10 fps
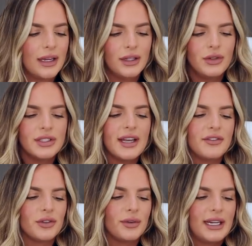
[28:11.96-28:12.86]
you just
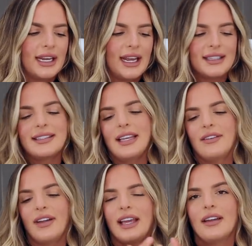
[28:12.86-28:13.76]
have to read it and see
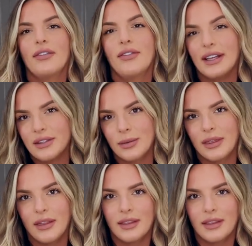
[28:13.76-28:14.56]
if like it fits with